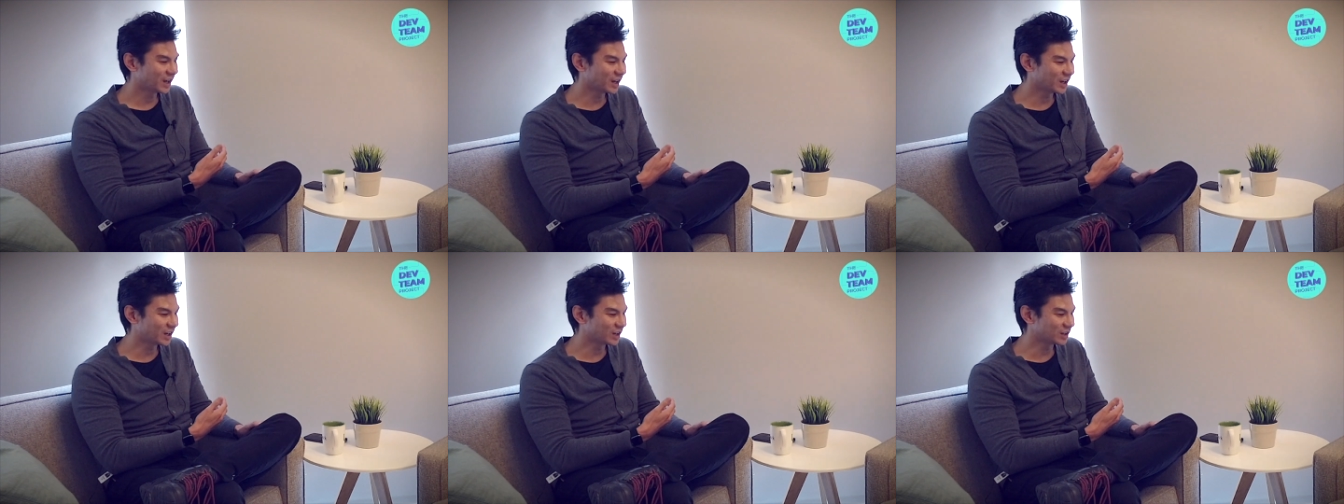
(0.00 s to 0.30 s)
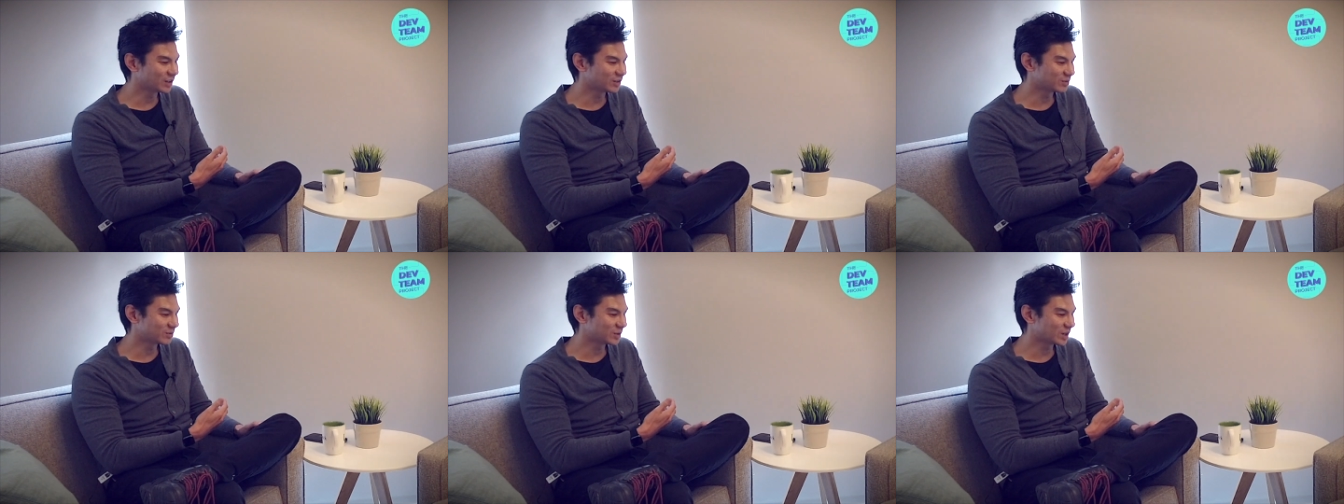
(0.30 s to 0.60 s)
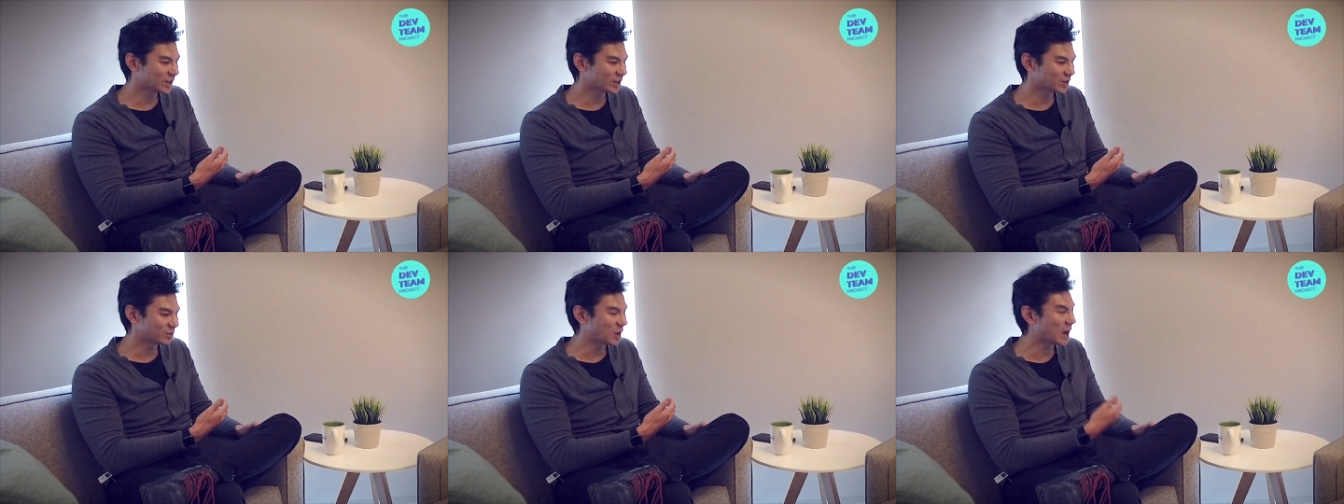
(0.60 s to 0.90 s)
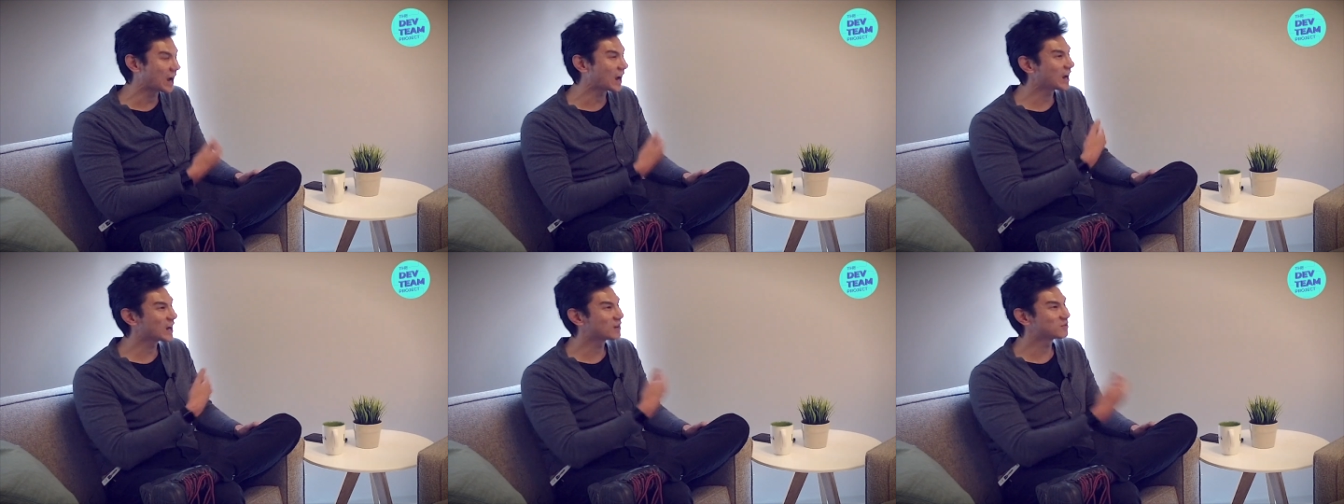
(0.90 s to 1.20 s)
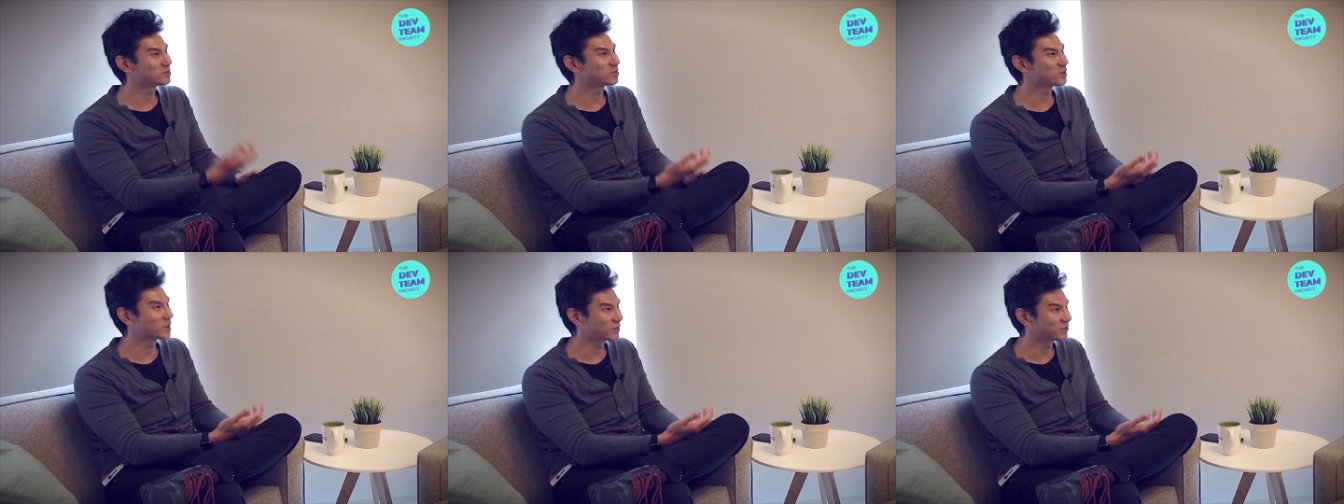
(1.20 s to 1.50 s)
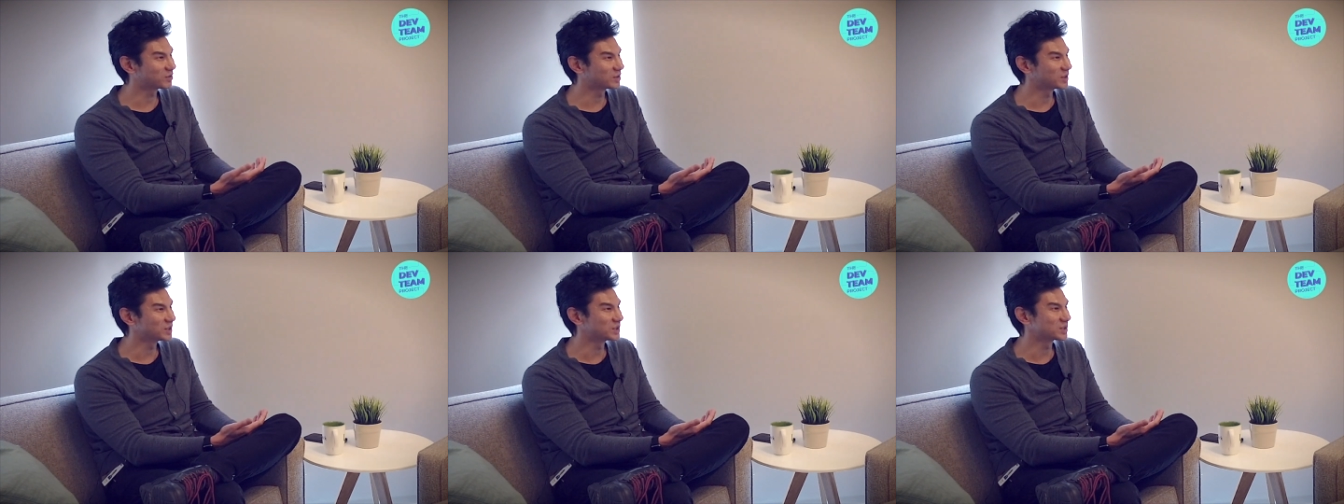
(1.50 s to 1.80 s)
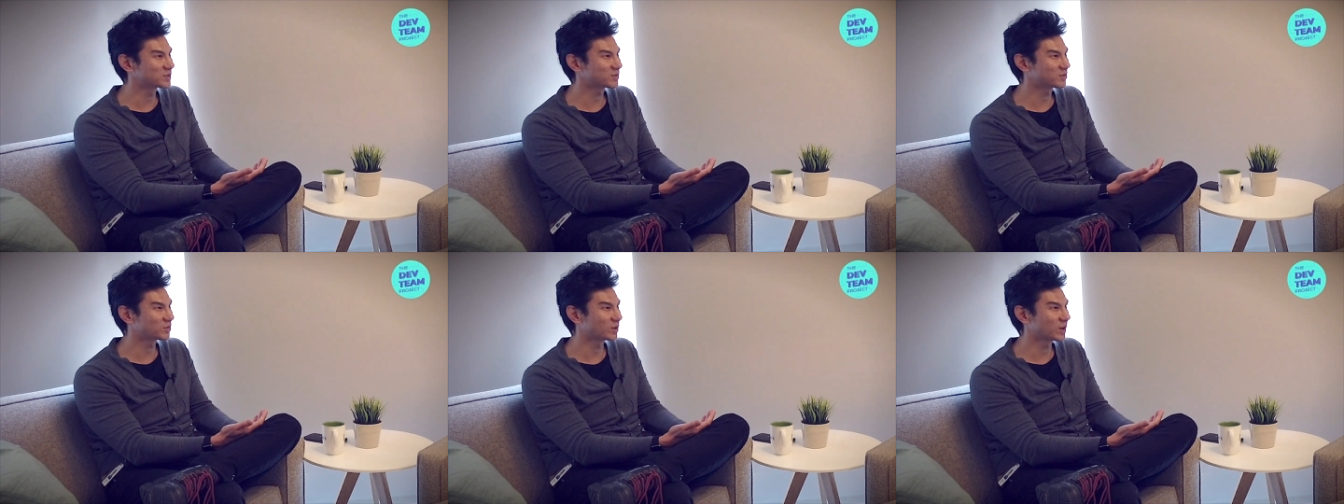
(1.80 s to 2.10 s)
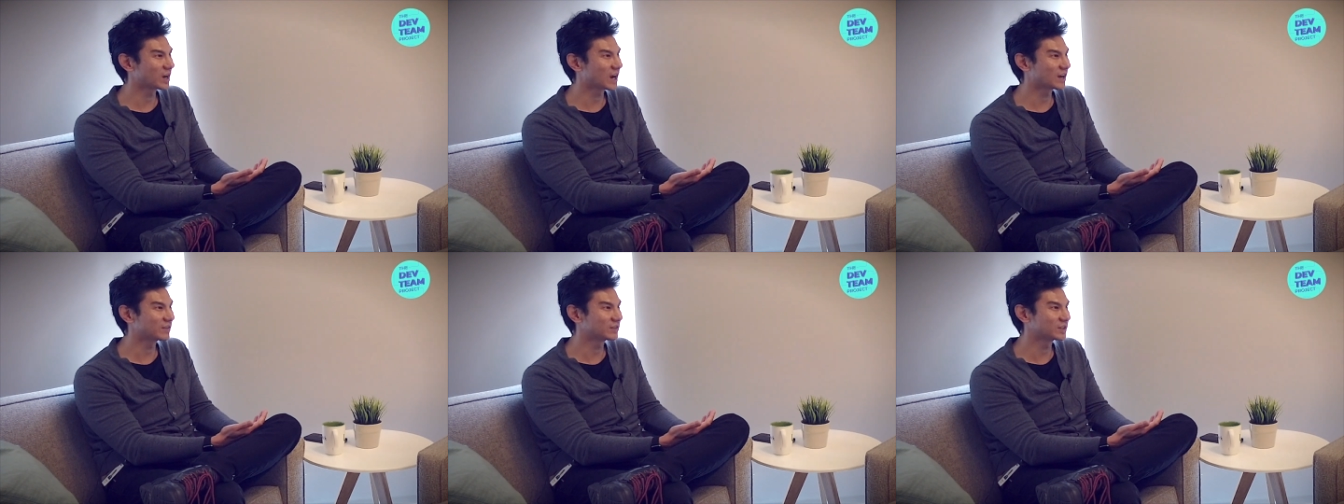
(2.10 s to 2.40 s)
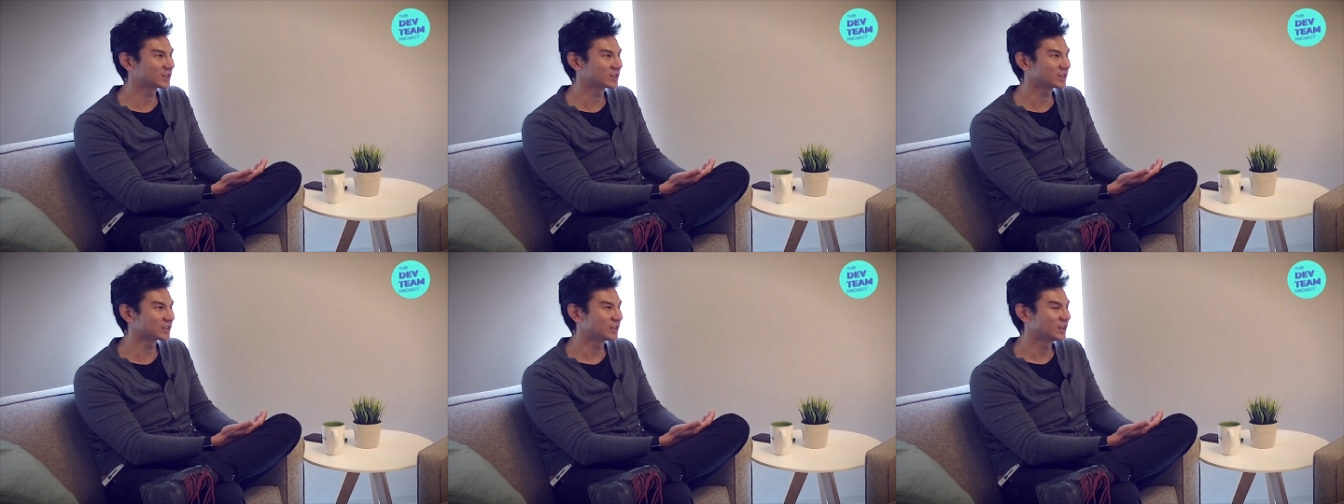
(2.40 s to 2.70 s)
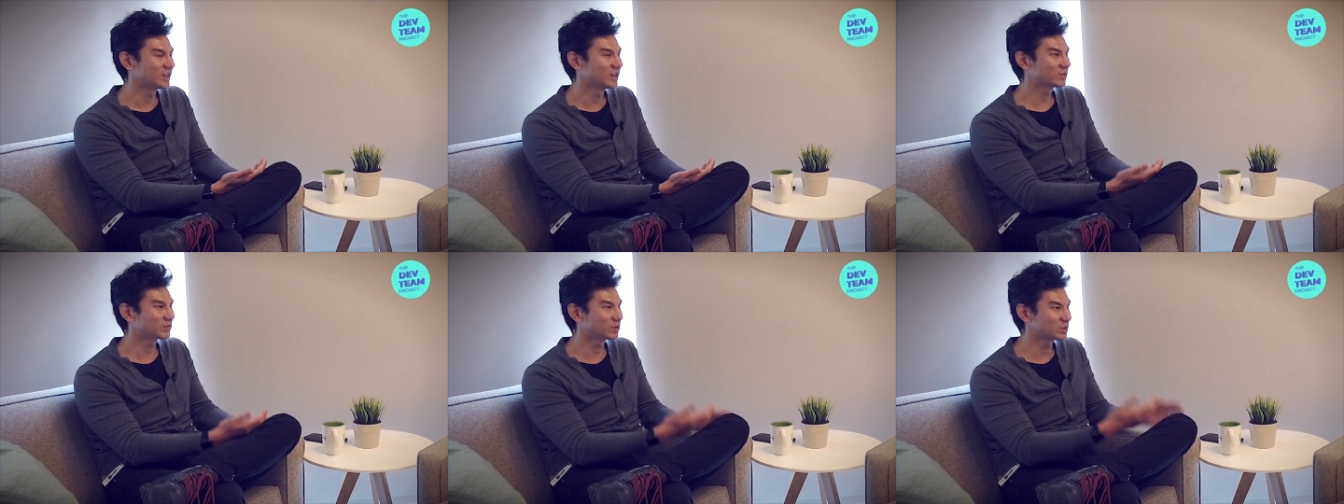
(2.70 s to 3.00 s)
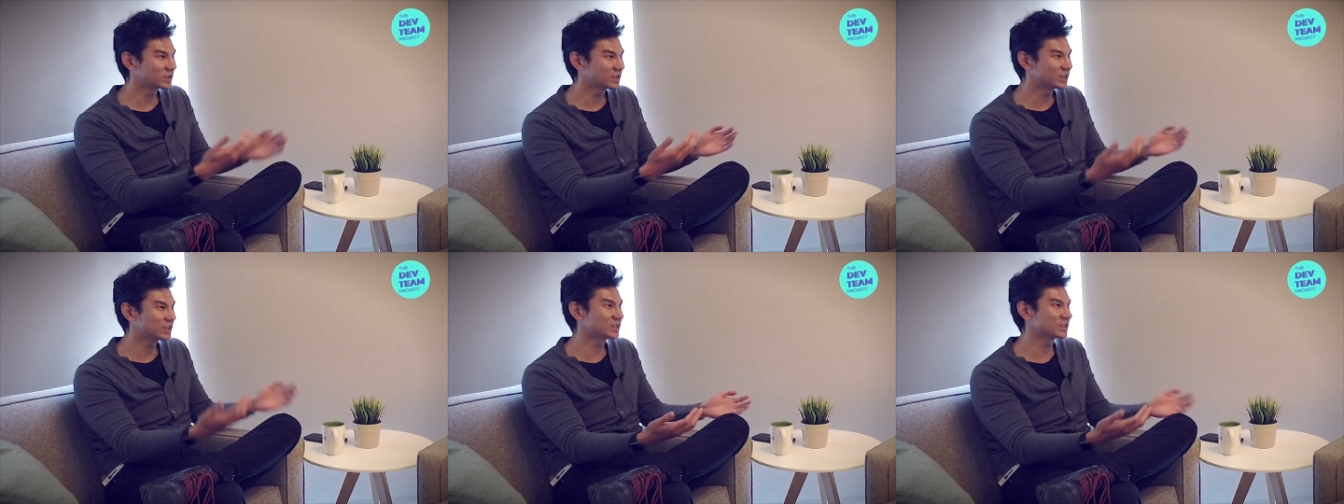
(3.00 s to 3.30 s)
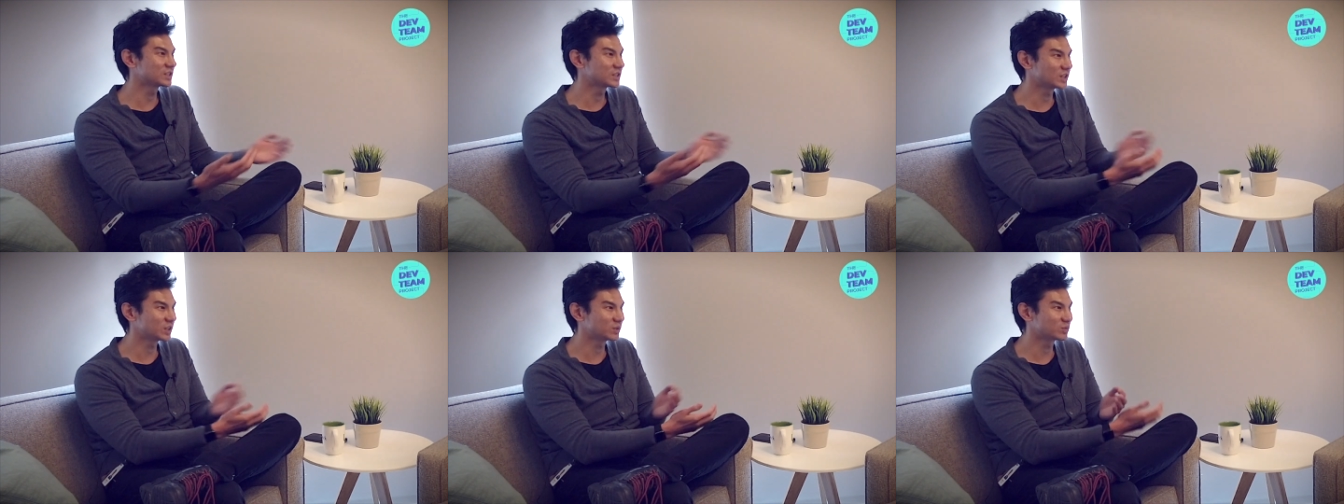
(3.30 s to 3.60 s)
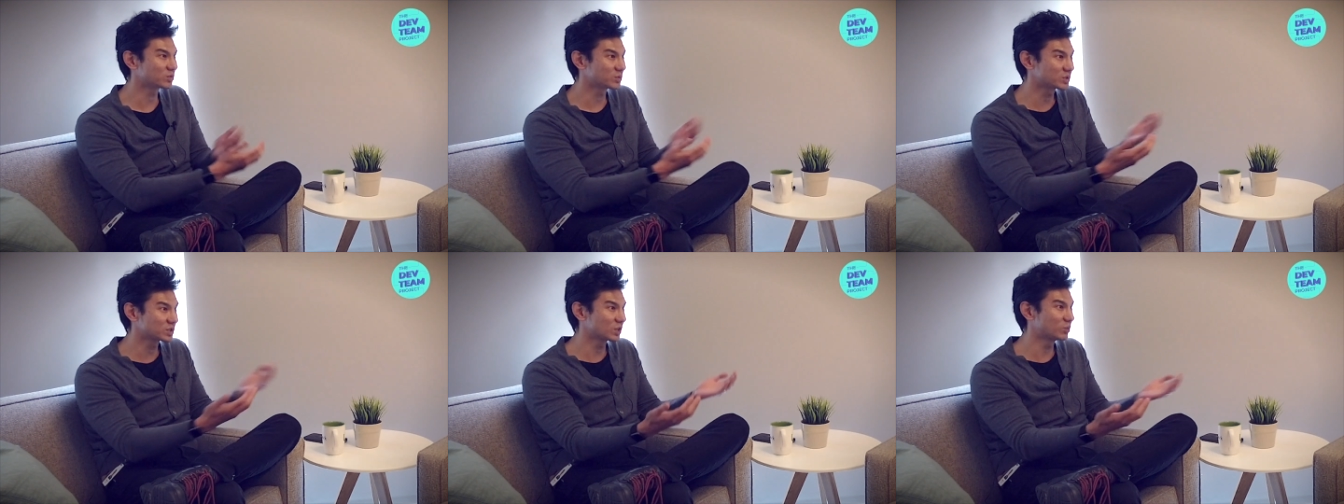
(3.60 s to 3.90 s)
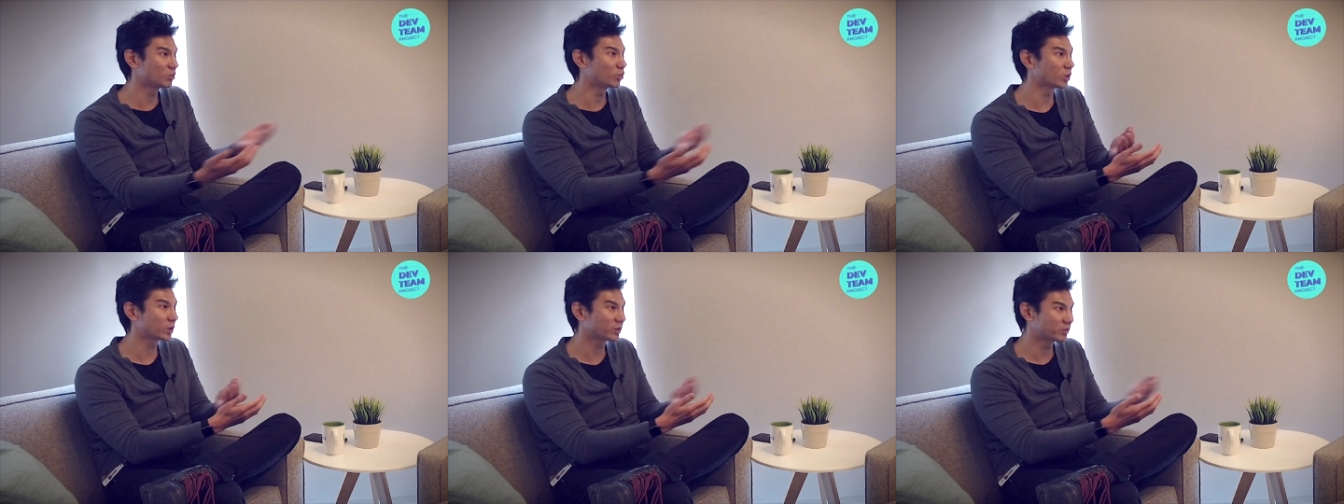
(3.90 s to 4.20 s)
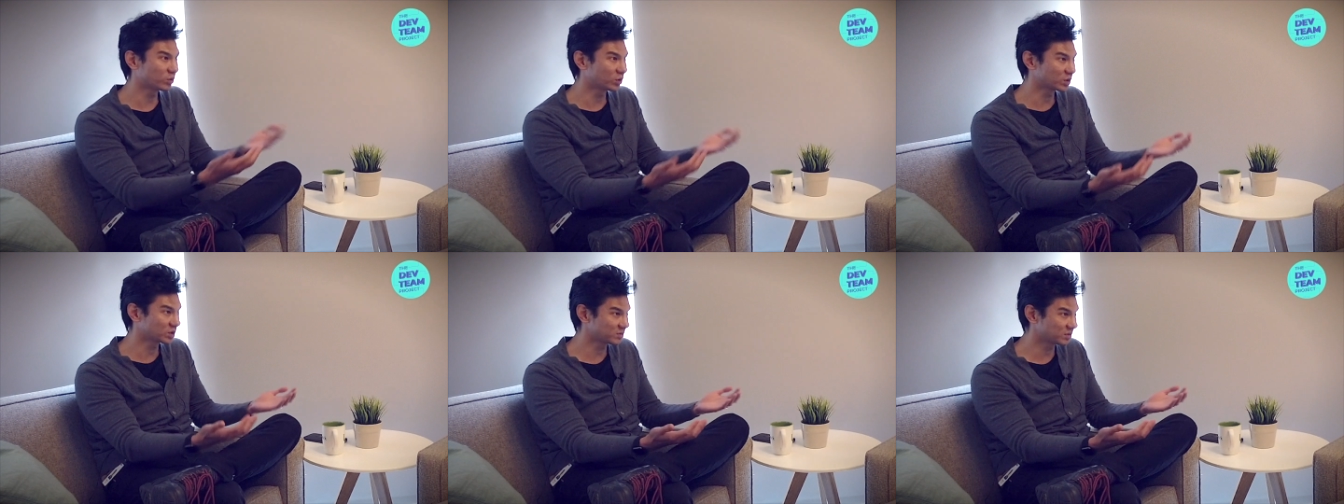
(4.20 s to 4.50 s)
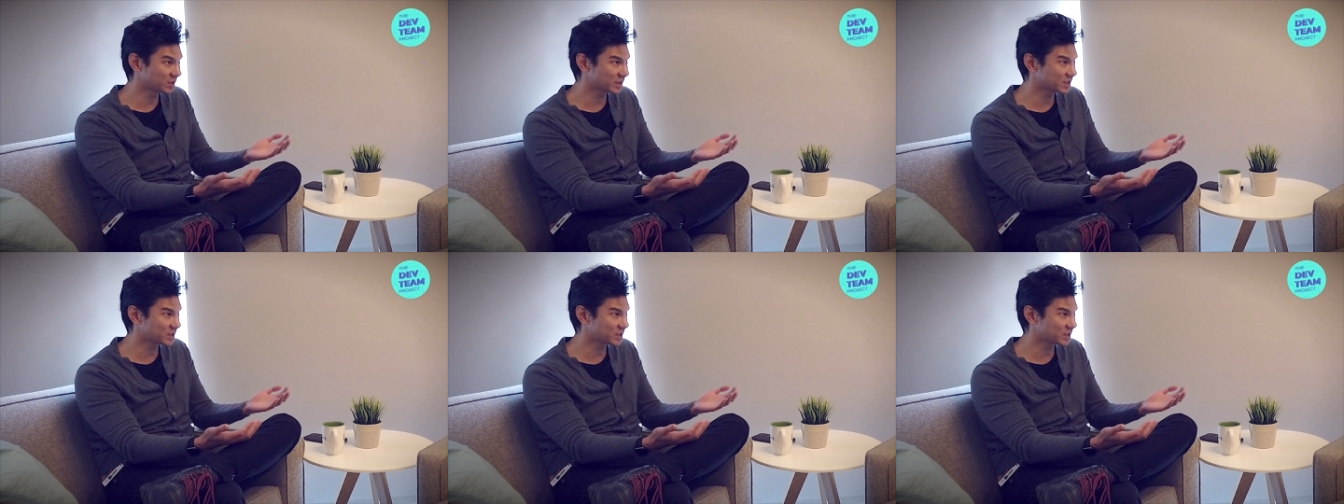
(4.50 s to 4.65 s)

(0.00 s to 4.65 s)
I have a preference for leading teams with some workforce